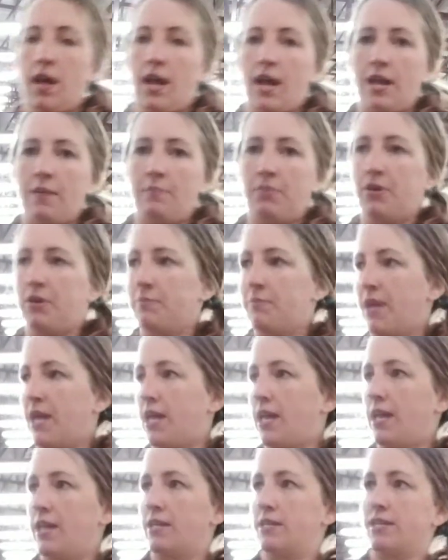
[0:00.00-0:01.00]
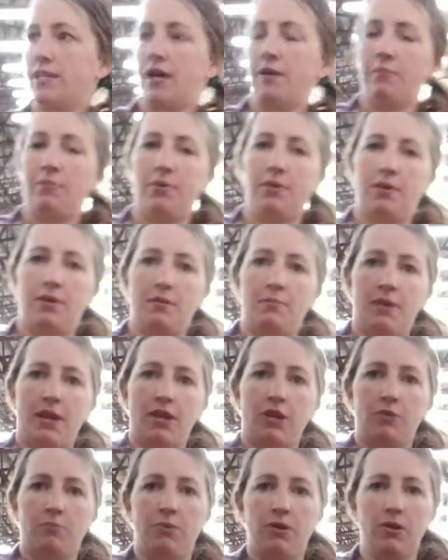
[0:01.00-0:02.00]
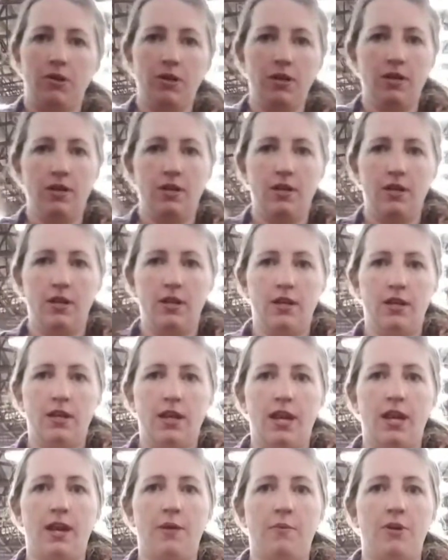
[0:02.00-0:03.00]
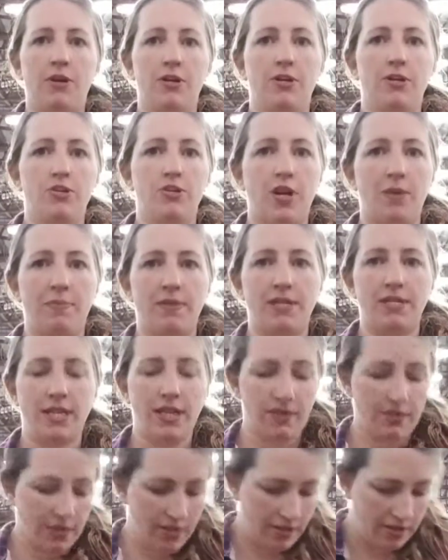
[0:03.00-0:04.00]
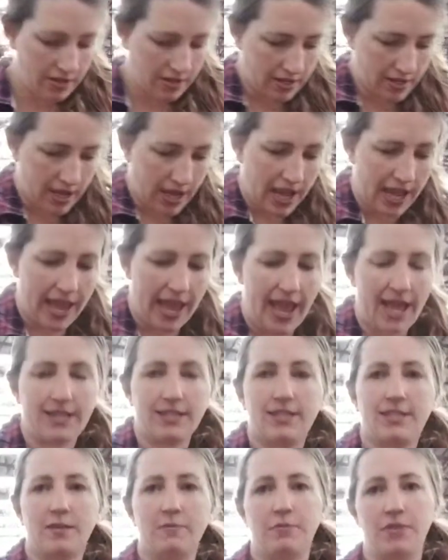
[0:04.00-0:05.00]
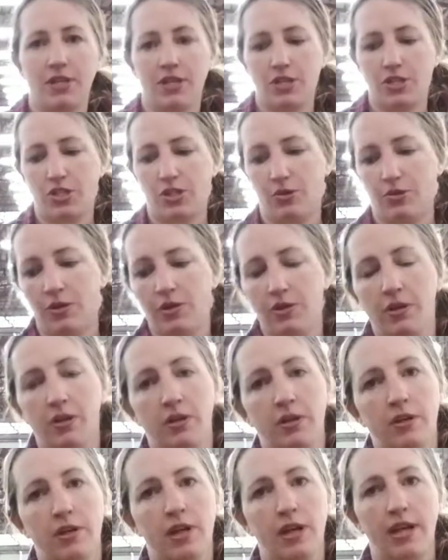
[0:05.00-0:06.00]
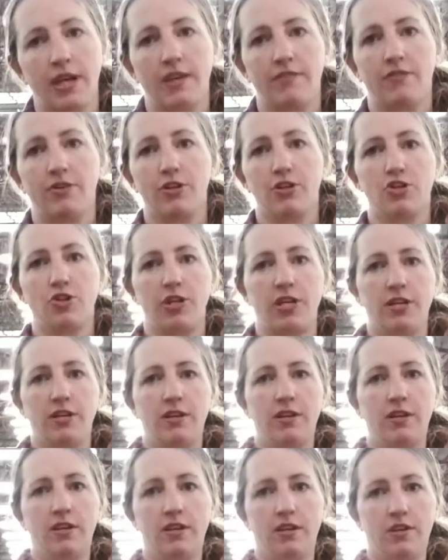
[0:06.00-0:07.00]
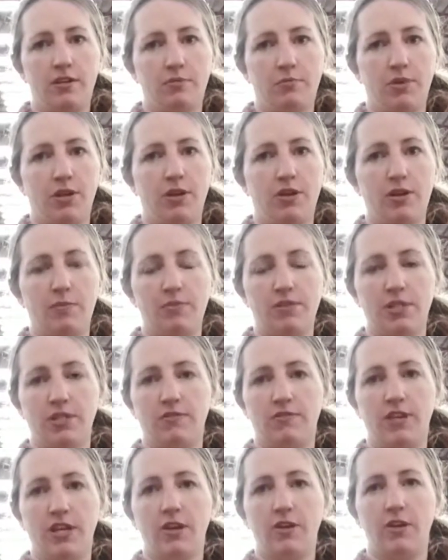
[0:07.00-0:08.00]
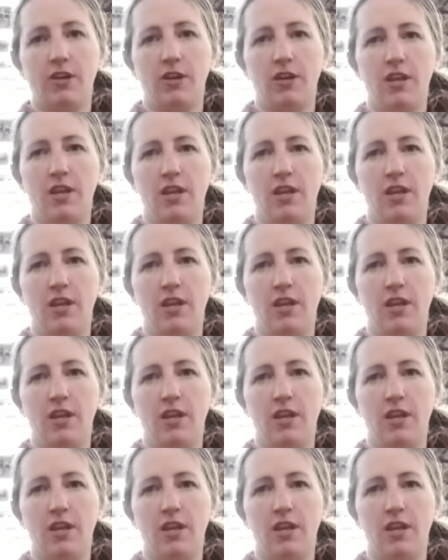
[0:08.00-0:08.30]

I put my hand up by her pull. I want her to drop it down. I add something to. I give her a treat. Bring her up into the video.